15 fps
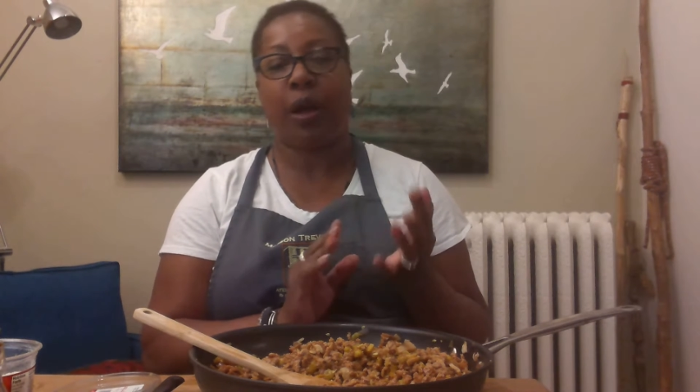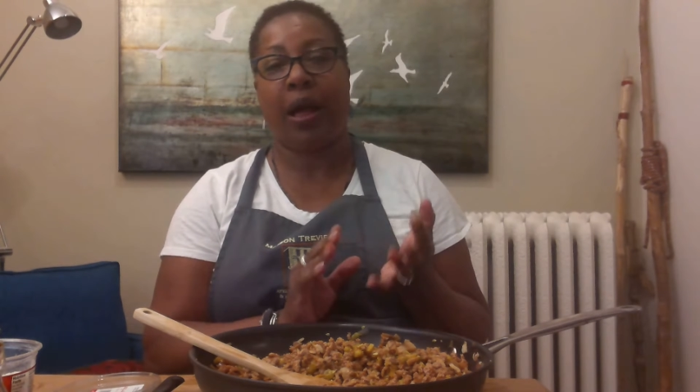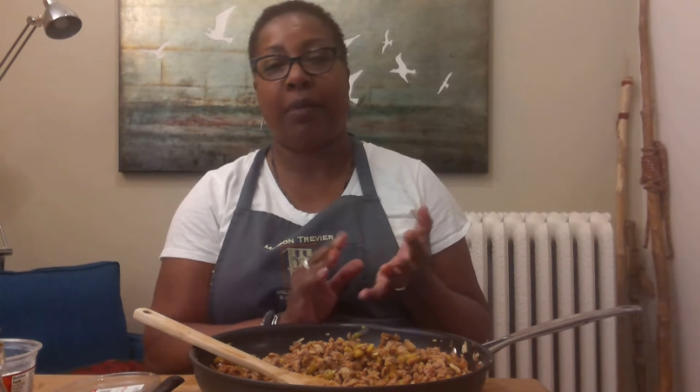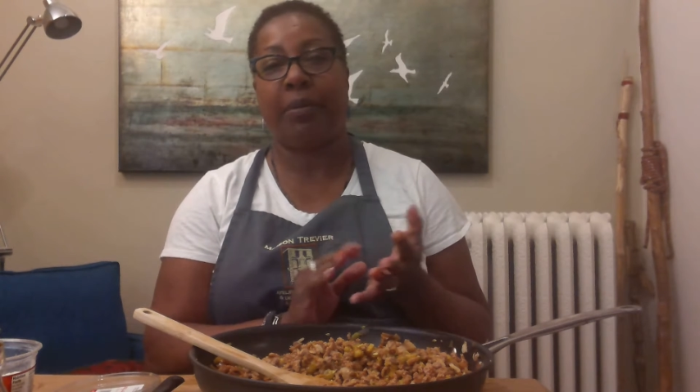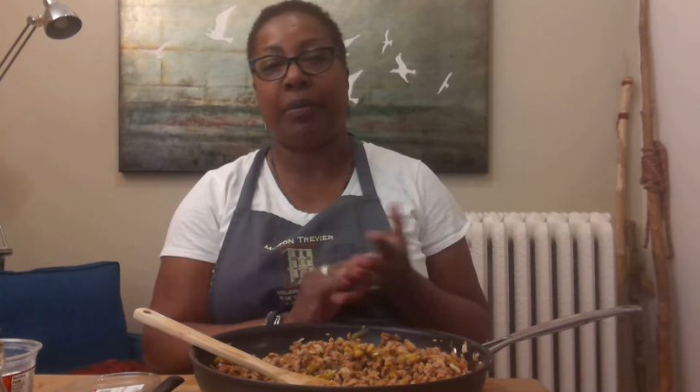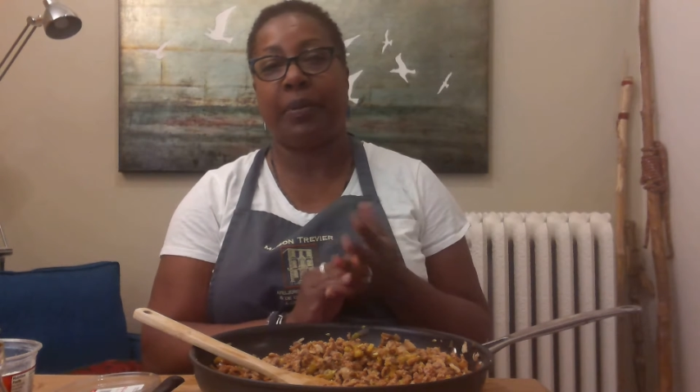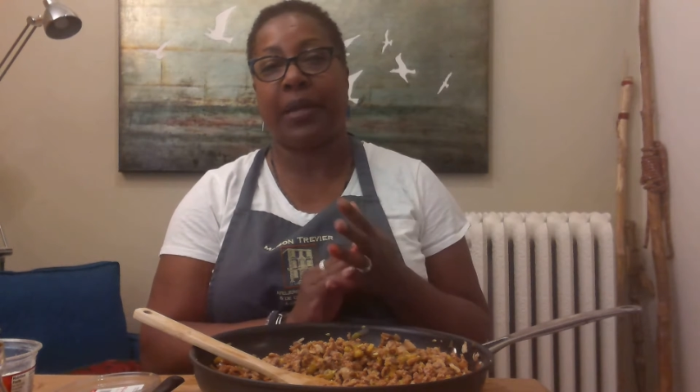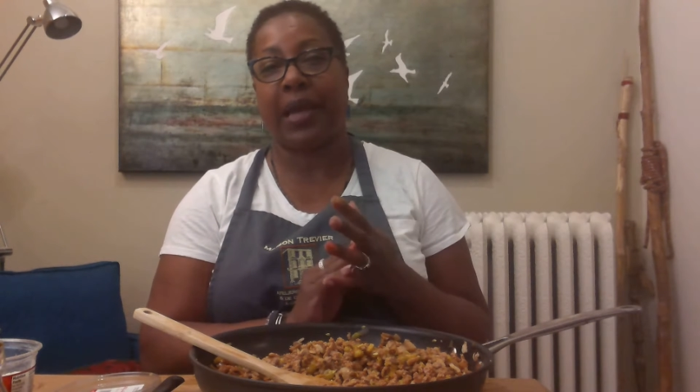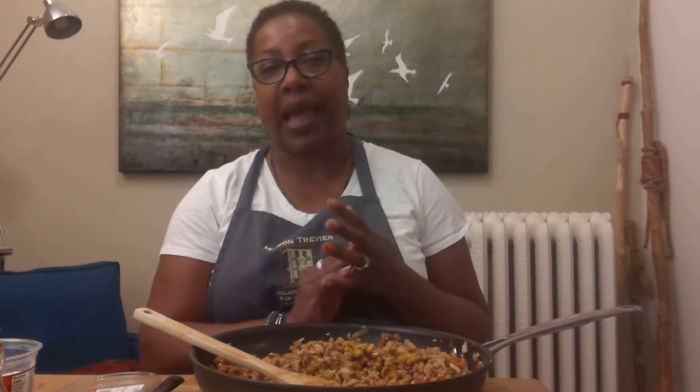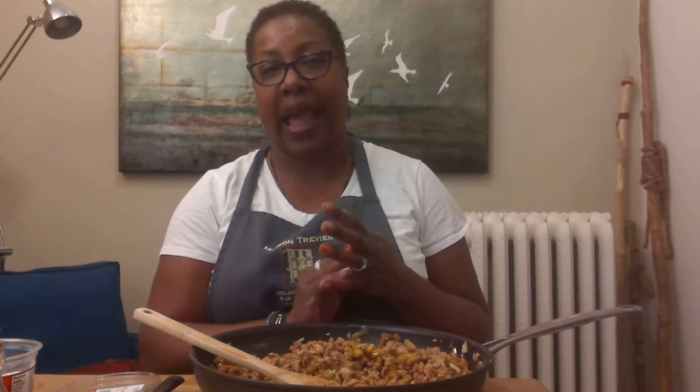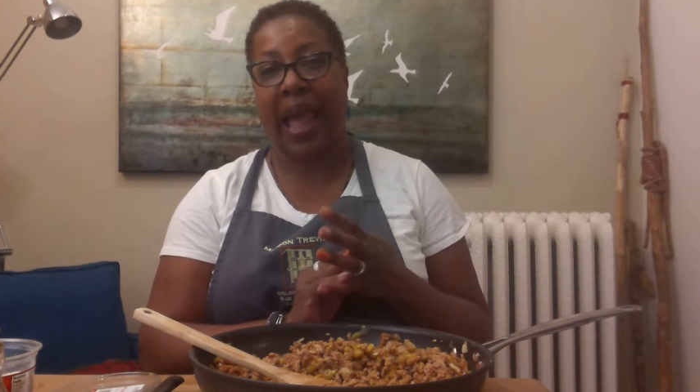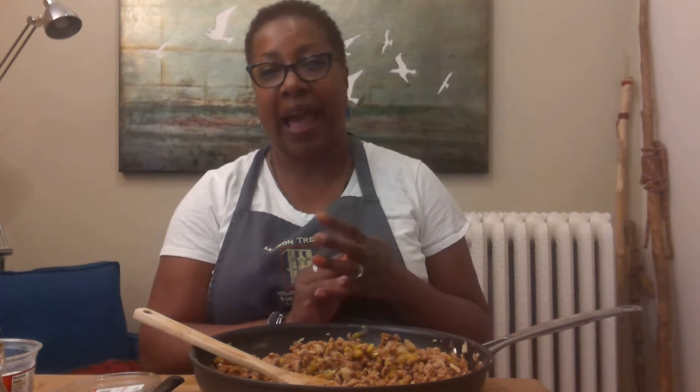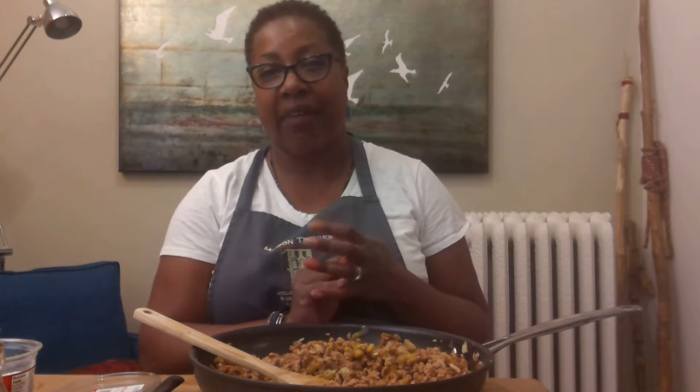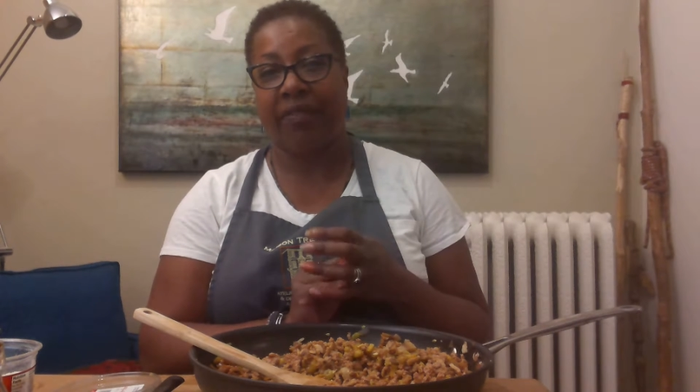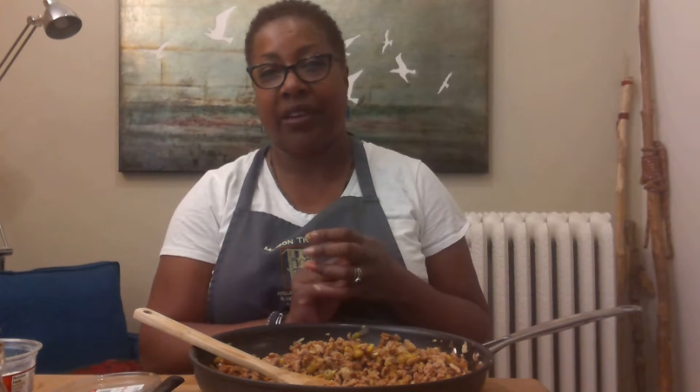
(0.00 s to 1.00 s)
probably a
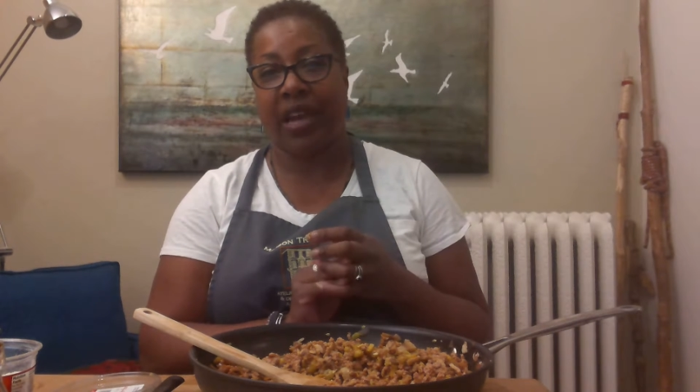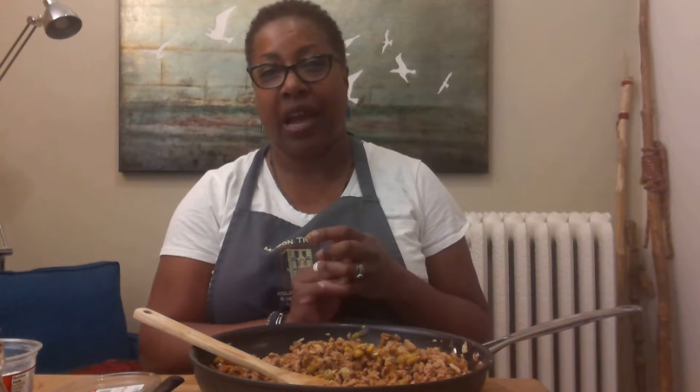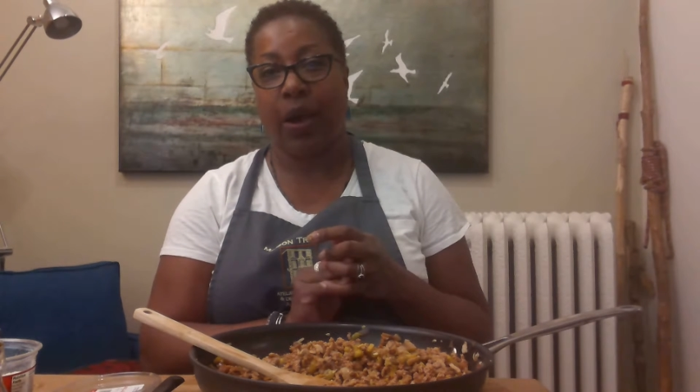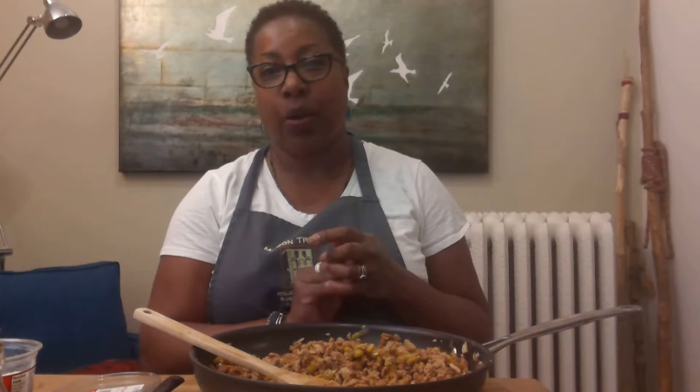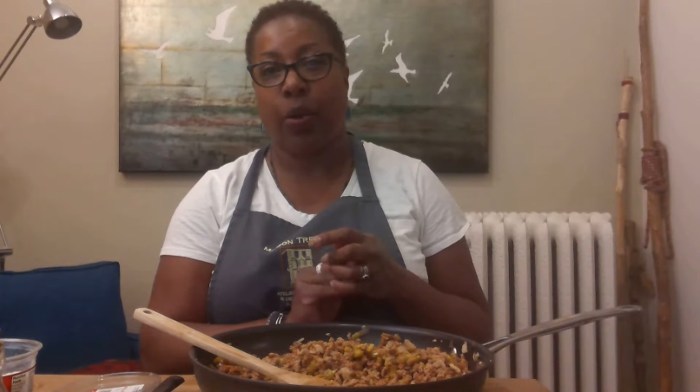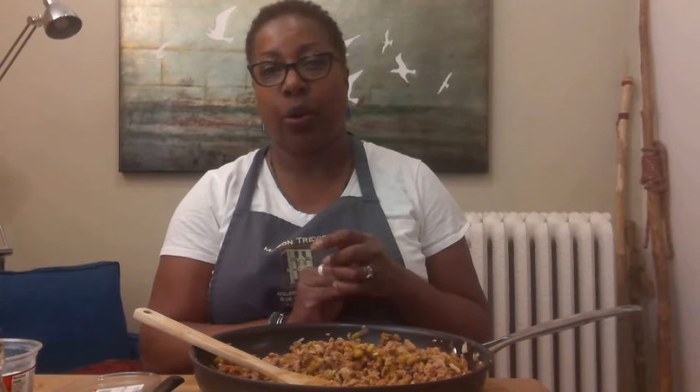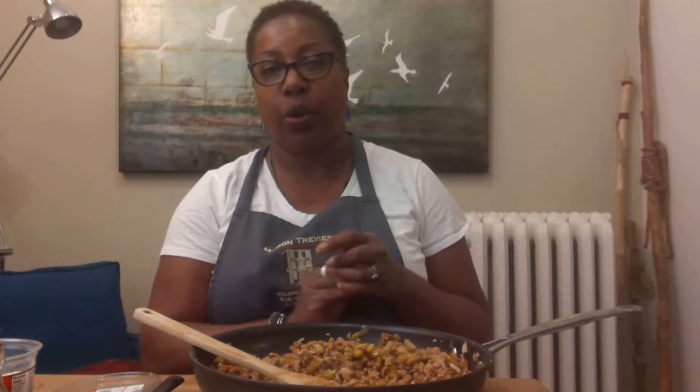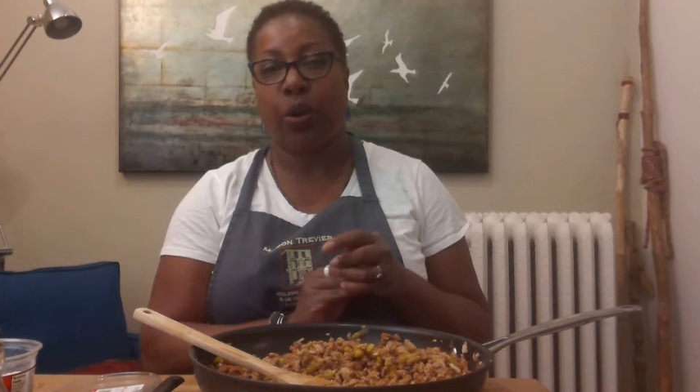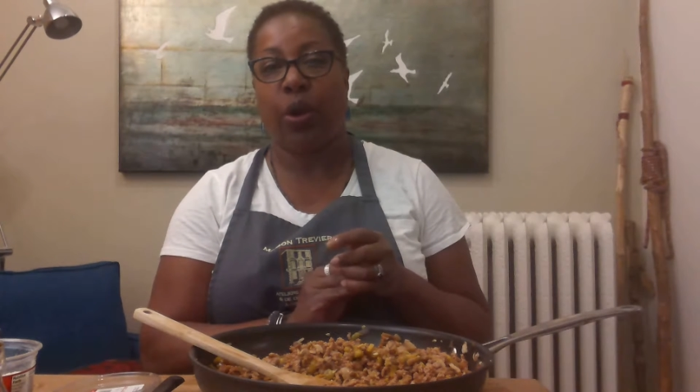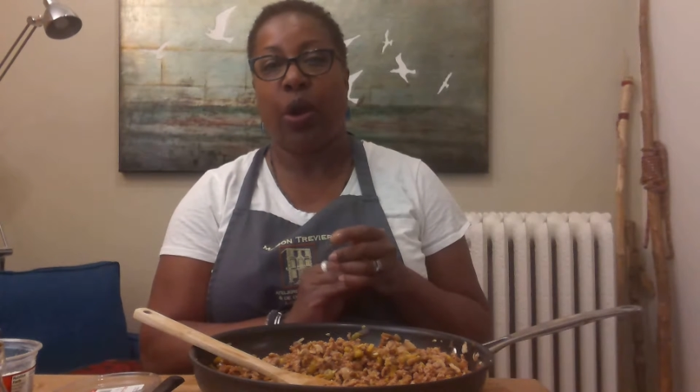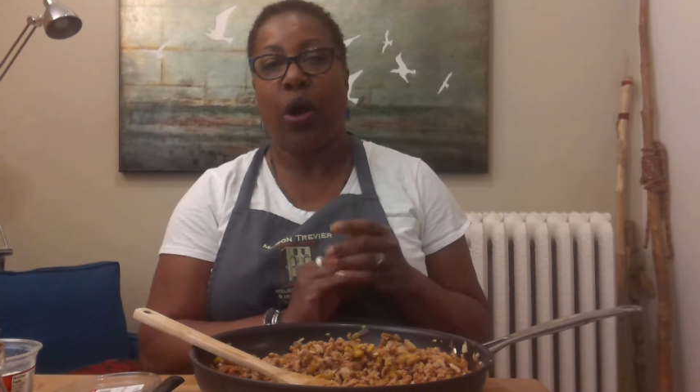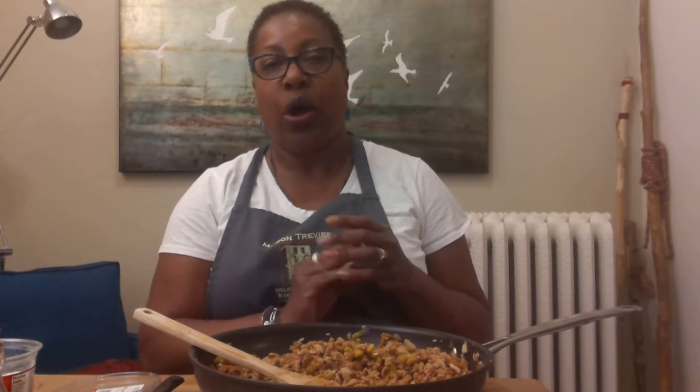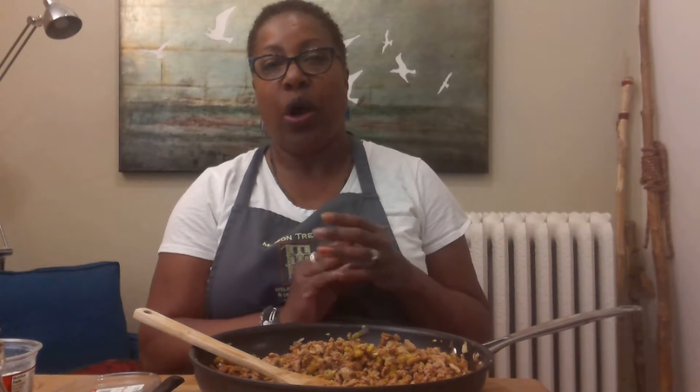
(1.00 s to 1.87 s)
half an hour